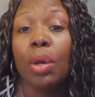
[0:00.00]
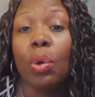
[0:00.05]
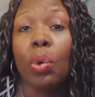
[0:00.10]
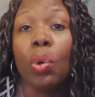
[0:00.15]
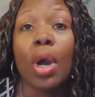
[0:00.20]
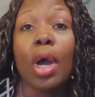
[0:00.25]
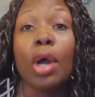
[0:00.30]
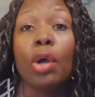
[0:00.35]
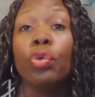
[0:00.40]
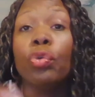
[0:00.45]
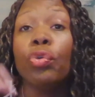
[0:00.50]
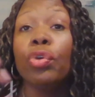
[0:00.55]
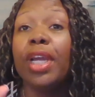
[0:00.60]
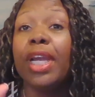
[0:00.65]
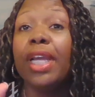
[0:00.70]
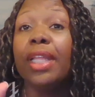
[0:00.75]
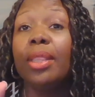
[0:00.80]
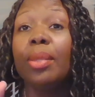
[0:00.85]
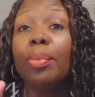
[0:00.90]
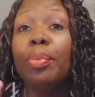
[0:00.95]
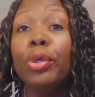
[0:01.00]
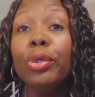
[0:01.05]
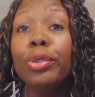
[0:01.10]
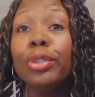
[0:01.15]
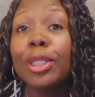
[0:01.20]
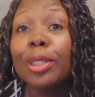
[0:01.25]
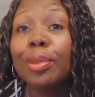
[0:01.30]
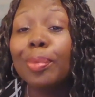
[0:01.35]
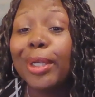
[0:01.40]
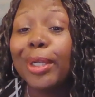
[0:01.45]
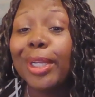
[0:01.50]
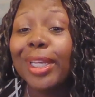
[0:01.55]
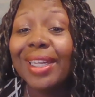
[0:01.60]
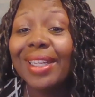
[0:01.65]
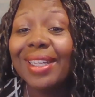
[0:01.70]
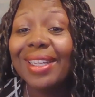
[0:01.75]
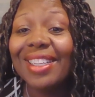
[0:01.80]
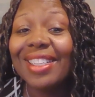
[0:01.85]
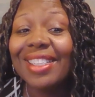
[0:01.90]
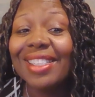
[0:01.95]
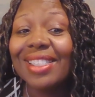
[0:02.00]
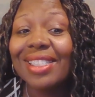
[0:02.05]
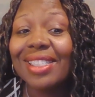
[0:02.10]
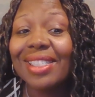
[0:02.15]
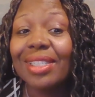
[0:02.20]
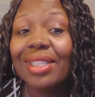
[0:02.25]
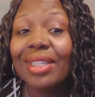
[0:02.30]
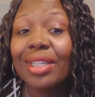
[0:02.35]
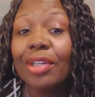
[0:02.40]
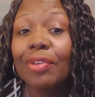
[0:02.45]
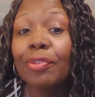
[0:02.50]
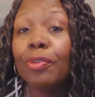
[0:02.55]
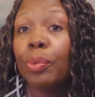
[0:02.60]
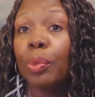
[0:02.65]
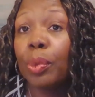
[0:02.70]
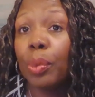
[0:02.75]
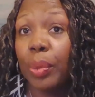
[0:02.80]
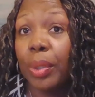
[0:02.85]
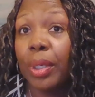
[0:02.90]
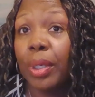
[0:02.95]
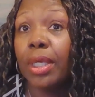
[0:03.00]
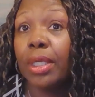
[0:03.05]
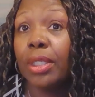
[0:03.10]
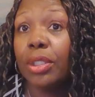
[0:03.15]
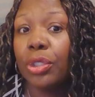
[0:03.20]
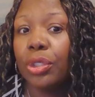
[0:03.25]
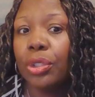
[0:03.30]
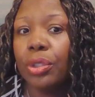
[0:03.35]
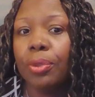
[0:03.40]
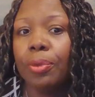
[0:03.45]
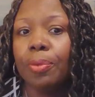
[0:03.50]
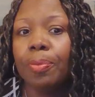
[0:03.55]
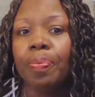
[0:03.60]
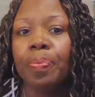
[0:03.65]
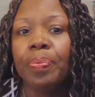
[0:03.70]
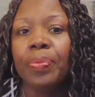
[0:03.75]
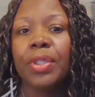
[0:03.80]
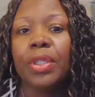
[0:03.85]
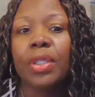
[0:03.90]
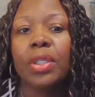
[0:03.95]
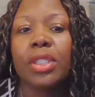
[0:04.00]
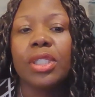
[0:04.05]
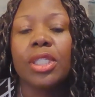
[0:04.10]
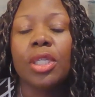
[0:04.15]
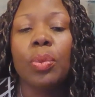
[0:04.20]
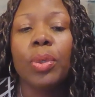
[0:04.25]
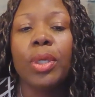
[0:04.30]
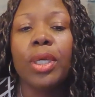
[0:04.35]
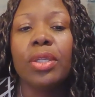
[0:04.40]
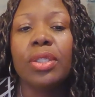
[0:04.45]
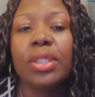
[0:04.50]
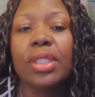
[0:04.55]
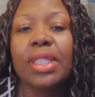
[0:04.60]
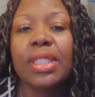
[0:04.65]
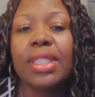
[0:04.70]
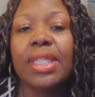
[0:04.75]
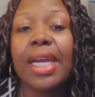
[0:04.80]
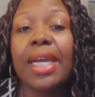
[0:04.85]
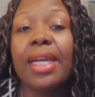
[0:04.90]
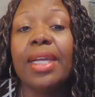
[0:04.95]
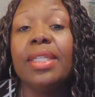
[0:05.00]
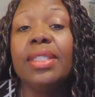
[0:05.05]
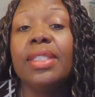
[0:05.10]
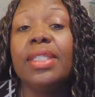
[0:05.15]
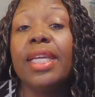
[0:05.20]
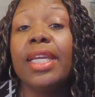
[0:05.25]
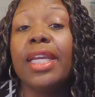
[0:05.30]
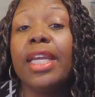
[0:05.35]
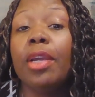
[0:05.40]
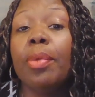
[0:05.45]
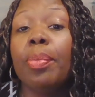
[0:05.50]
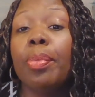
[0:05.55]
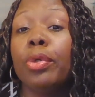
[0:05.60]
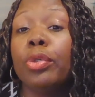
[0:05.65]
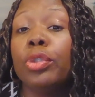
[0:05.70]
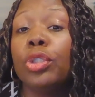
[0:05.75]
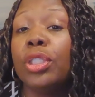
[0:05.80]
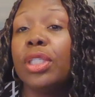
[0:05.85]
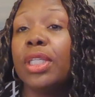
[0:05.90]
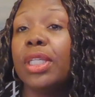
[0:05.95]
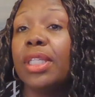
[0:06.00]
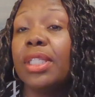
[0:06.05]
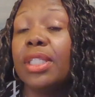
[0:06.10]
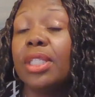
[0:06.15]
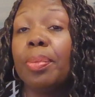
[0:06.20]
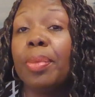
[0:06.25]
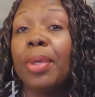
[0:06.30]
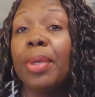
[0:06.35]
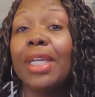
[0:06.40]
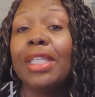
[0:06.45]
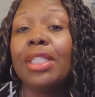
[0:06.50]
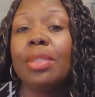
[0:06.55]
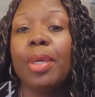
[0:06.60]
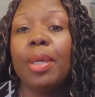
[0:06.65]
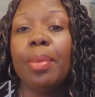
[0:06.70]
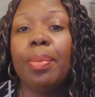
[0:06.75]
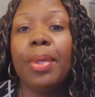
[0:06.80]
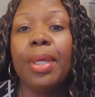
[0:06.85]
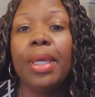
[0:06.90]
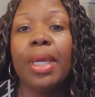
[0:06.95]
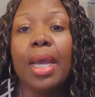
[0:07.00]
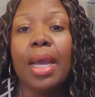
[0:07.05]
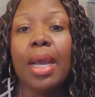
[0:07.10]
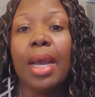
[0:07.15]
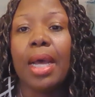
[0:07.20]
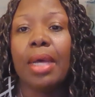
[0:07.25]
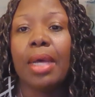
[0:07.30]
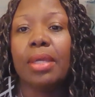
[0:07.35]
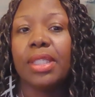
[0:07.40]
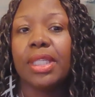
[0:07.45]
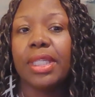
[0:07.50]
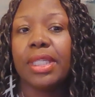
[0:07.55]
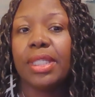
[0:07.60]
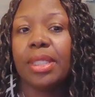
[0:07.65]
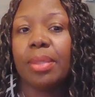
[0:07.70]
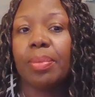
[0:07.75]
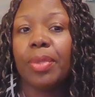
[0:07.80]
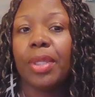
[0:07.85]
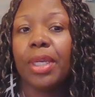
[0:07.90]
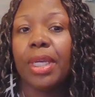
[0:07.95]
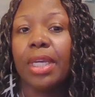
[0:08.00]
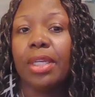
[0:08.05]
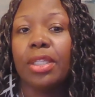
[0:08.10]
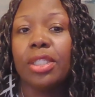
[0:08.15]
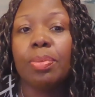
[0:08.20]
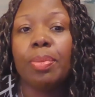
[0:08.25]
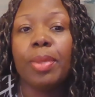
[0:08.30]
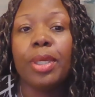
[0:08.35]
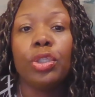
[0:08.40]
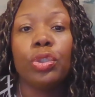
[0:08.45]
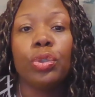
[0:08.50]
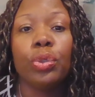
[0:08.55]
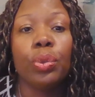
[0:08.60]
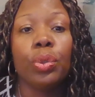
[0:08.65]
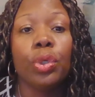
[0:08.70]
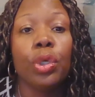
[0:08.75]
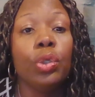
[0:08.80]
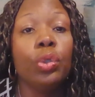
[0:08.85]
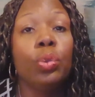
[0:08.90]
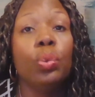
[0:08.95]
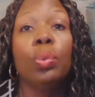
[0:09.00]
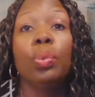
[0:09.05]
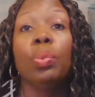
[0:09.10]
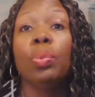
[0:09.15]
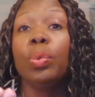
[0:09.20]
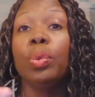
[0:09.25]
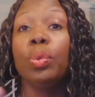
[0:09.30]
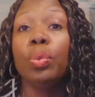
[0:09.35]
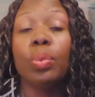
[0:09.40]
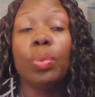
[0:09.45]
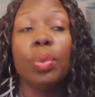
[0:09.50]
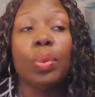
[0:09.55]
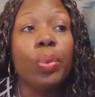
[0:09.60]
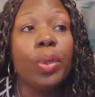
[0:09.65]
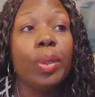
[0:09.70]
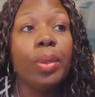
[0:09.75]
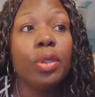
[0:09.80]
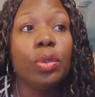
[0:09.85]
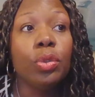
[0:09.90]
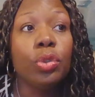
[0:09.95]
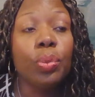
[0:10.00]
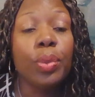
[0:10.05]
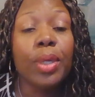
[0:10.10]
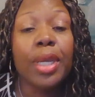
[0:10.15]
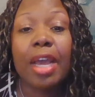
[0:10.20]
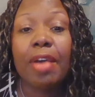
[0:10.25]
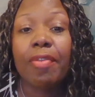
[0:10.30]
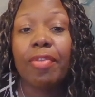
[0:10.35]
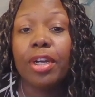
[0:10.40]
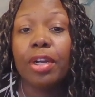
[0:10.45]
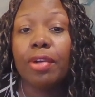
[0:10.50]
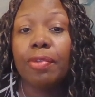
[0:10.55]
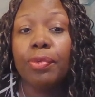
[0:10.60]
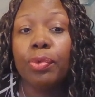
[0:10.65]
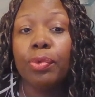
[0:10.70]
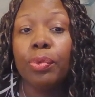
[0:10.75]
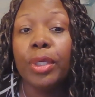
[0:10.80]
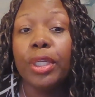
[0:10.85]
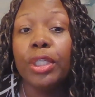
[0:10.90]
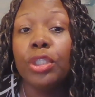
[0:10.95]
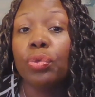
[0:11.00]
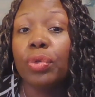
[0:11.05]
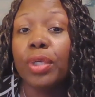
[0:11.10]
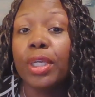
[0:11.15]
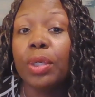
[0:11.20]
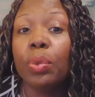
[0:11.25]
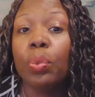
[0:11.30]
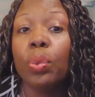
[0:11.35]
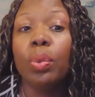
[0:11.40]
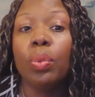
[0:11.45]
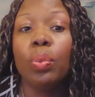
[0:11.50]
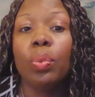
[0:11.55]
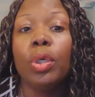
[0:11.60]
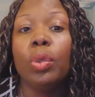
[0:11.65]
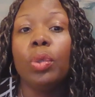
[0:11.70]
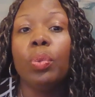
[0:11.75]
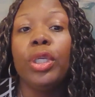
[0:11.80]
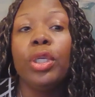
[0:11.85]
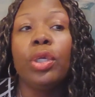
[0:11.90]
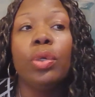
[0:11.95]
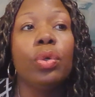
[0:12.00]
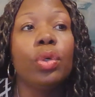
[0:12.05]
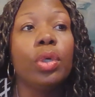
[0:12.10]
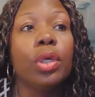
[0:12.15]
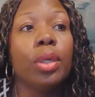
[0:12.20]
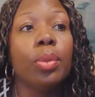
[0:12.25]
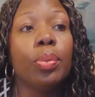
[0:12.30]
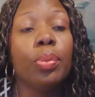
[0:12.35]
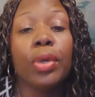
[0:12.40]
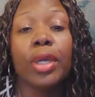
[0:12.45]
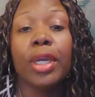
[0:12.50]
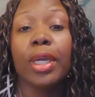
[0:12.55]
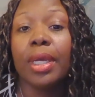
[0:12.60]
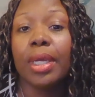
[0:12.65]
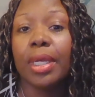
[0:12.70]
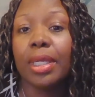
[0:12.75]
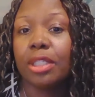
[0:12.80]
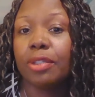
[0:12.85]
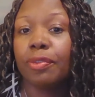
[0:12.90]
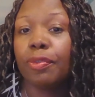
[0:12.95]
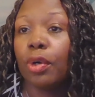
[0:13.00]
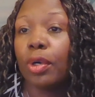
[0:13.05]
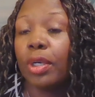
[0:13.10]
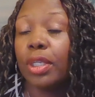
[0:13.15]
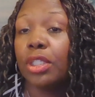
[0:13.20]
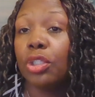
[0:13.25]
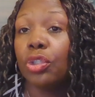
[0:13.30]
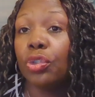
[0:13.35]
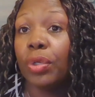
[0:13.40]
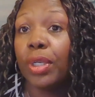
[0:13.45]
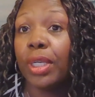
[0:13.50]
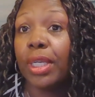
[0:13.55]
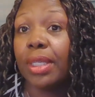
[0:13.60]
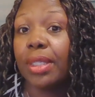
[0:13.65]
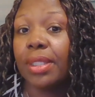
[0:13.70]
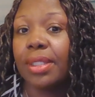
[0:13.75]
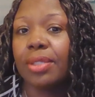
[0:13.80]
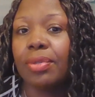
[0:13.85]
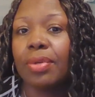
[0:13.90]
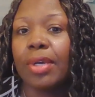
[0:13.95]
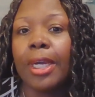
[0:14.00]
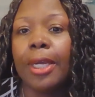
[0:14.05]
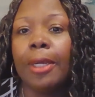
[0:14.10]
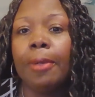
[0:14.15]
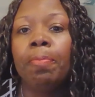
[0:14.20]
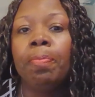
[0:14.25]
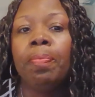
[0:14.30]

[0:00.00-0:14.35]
or I'll create the music playlist for what we're going to do. And someone else could say, I can take care of purchasing the supplies. Maybe I'll say something else. Make sure, do we have enough food and drink? What are we going to bring as far as drinks, right?